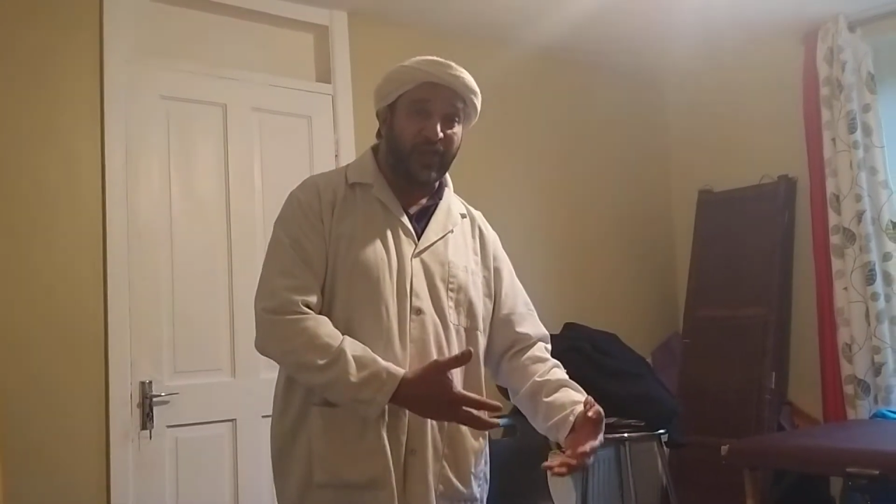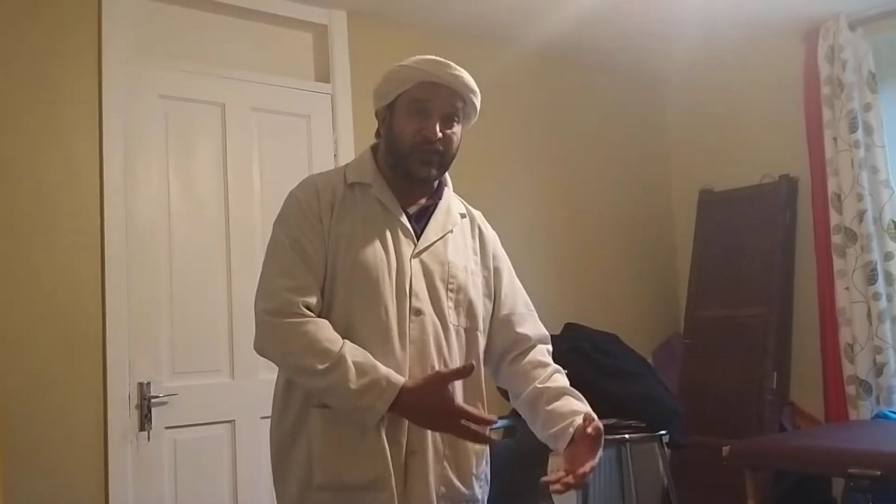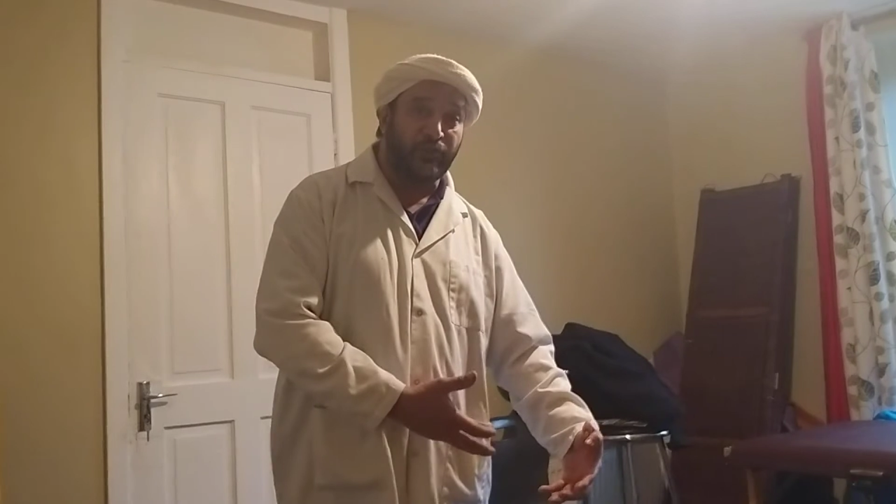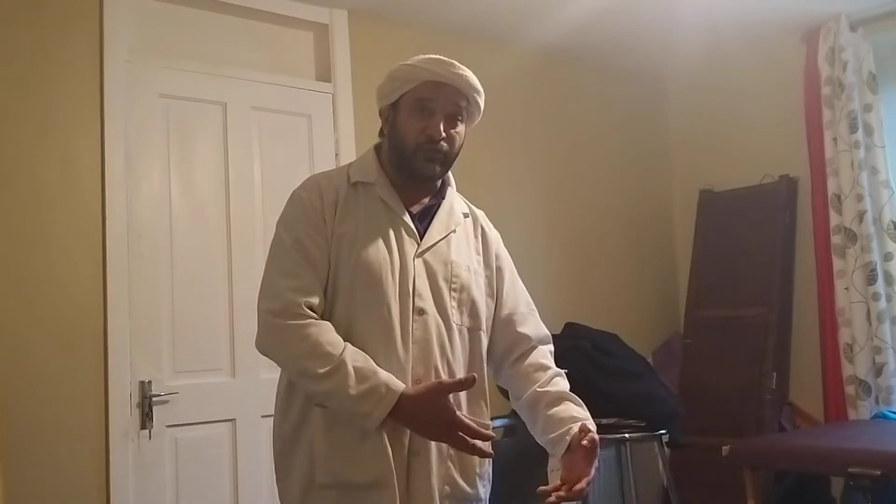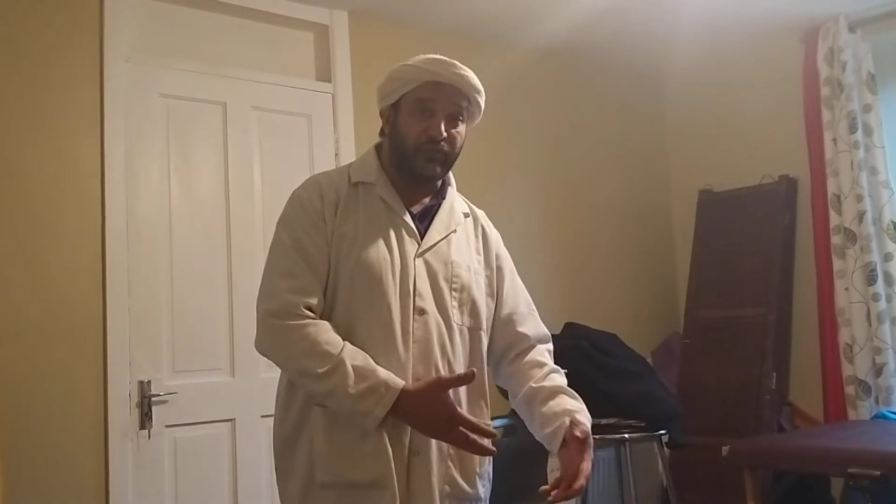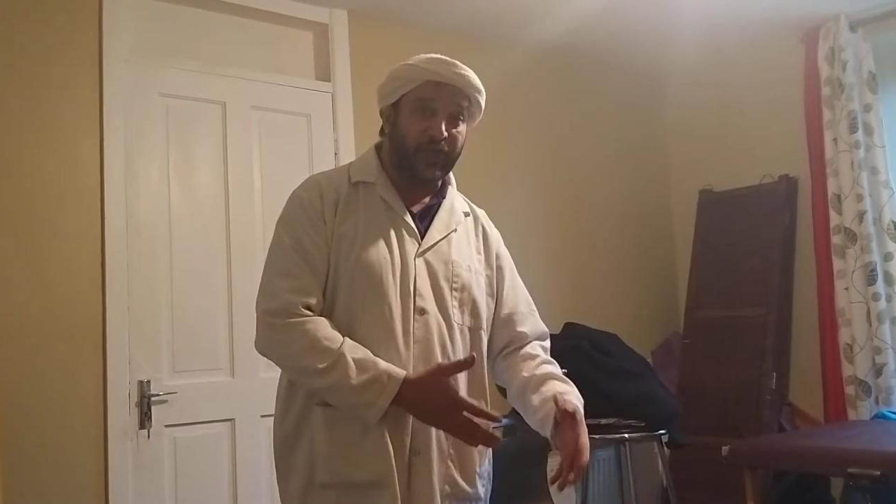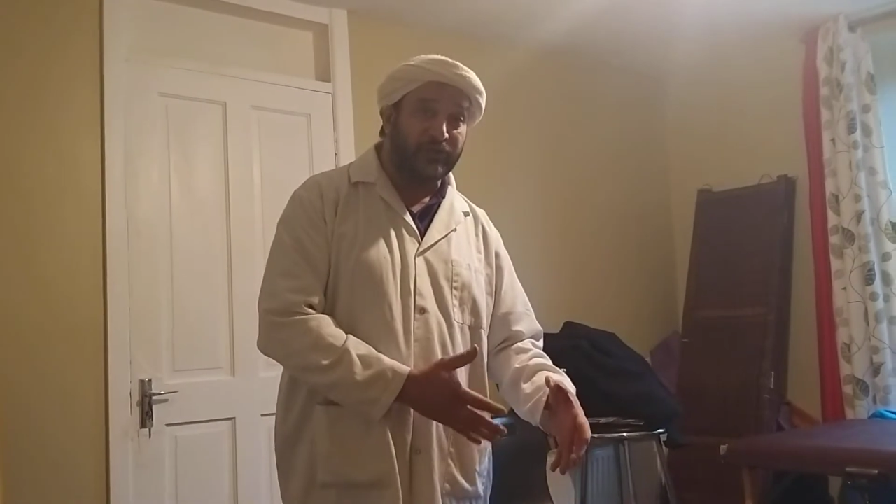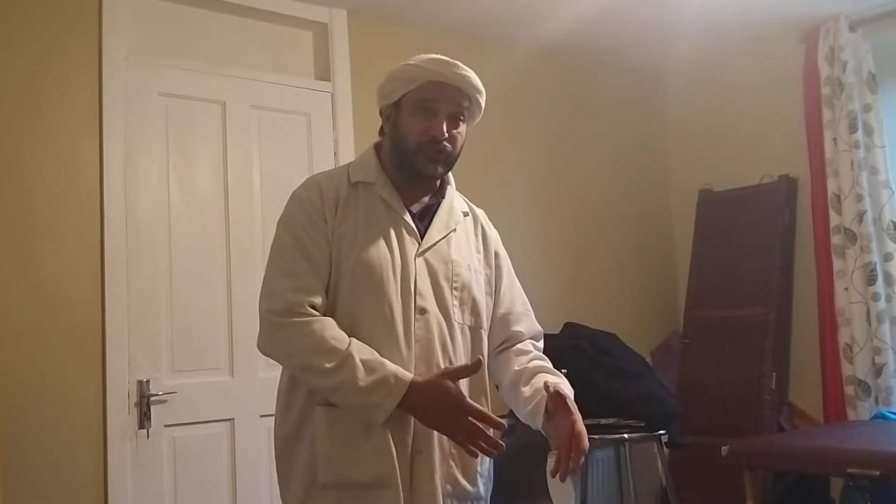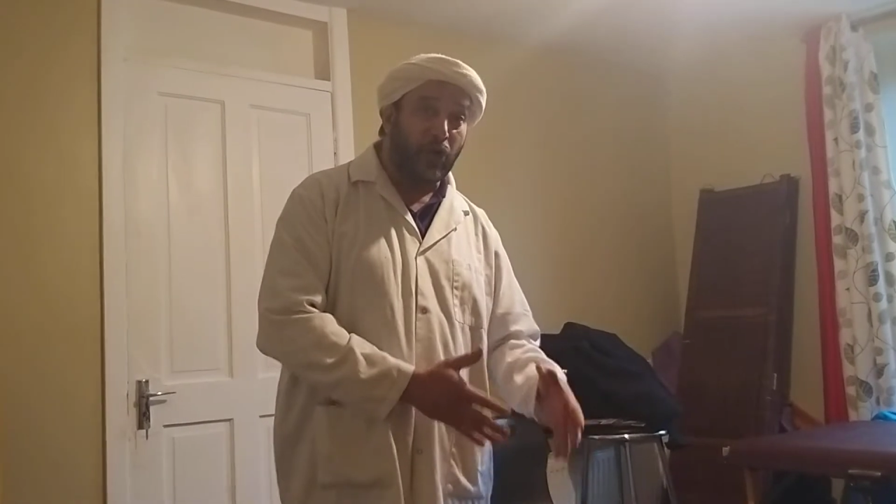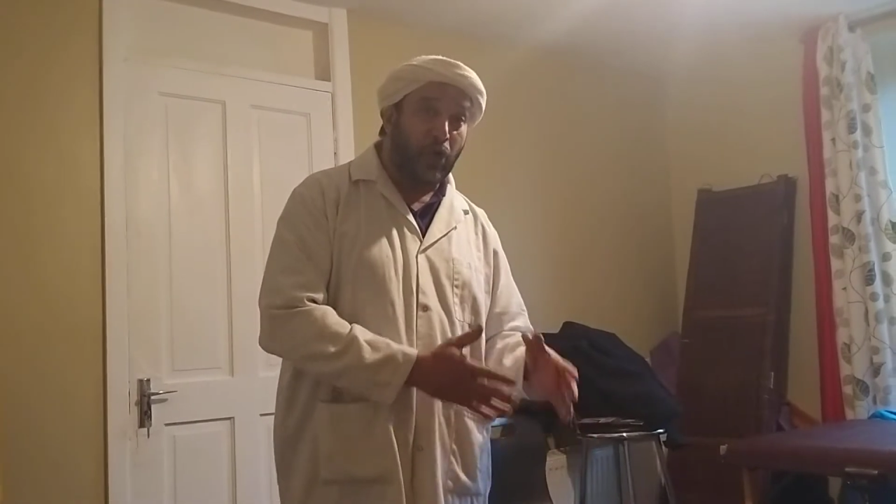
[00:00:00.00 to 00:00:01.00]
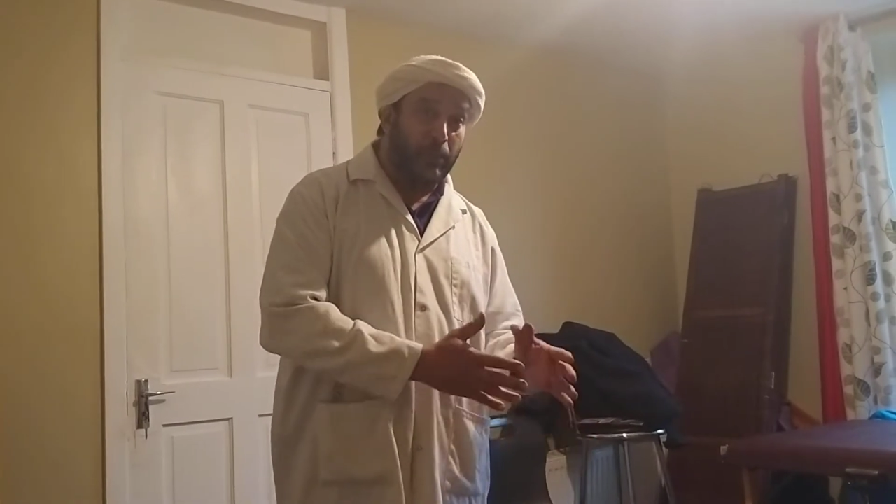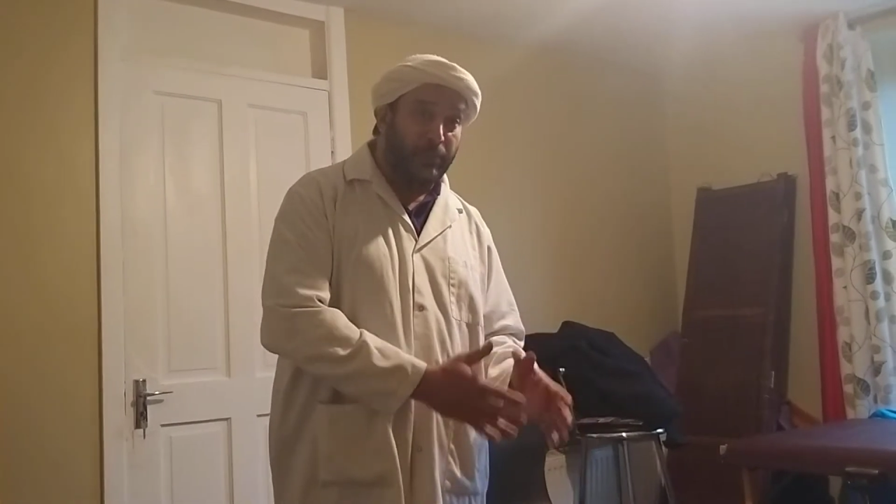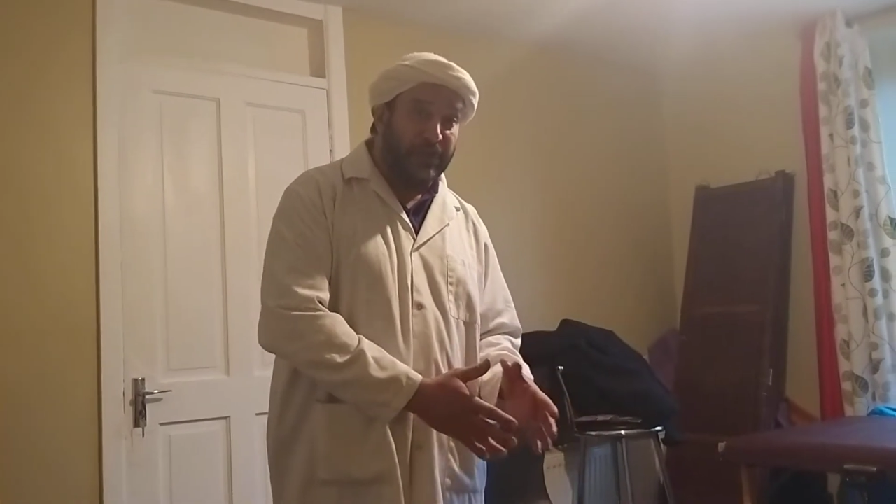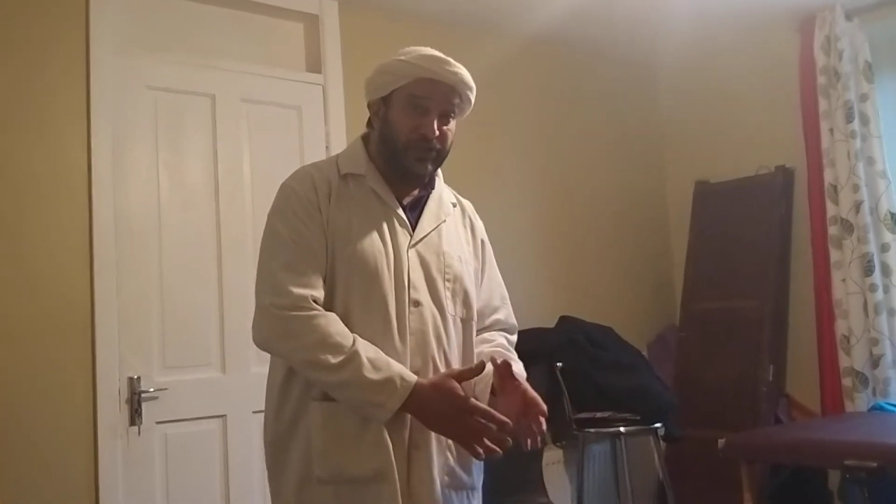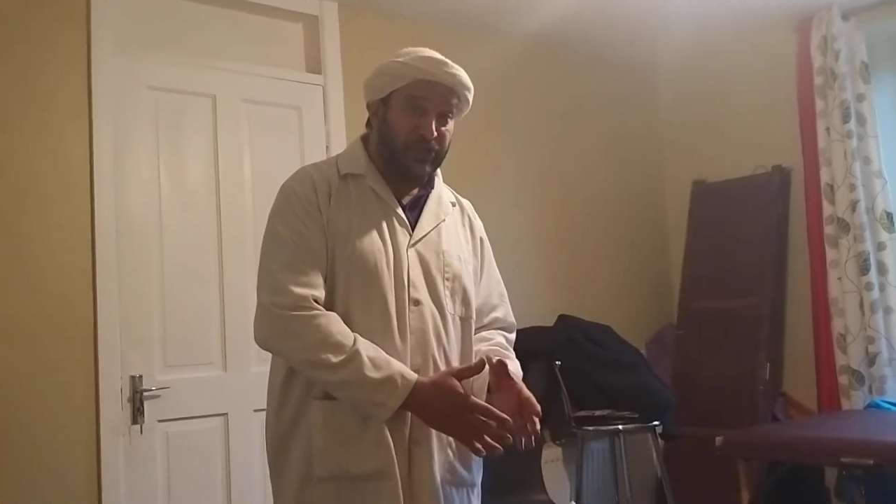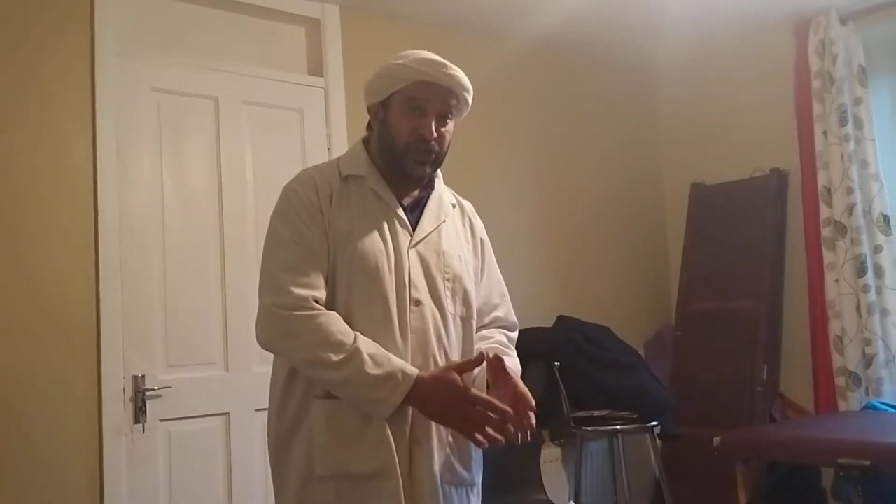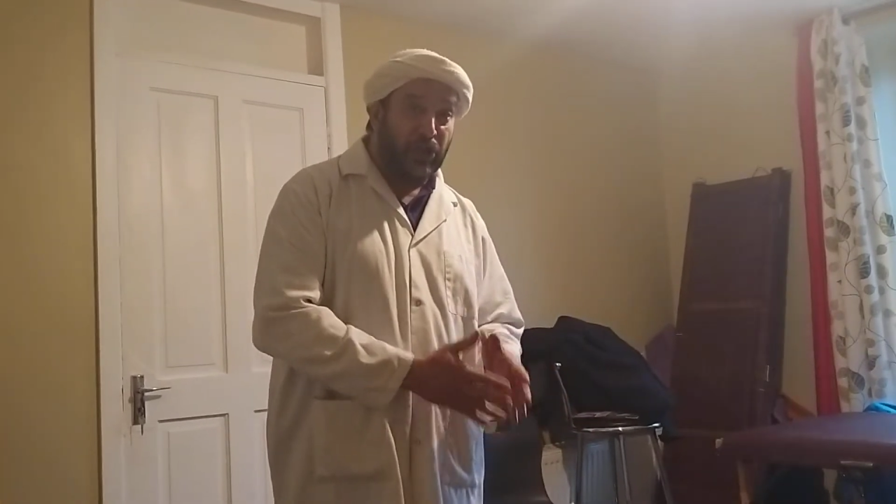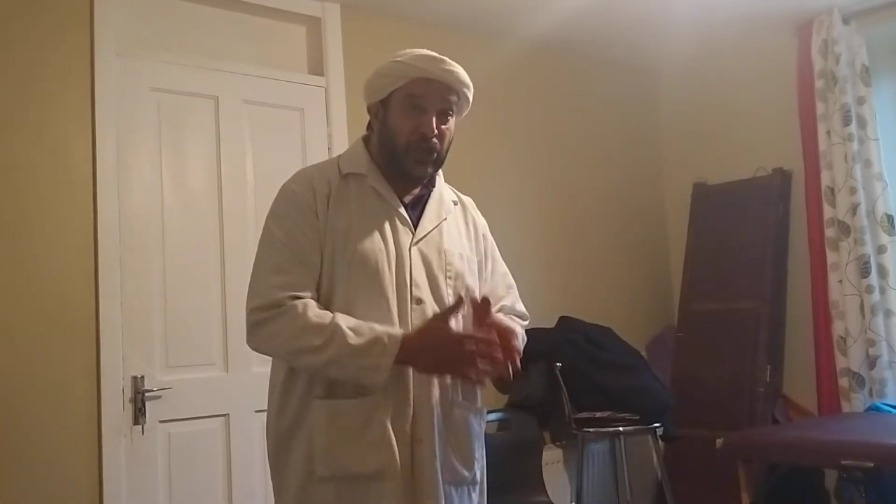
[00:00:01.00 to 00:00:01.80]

a different body,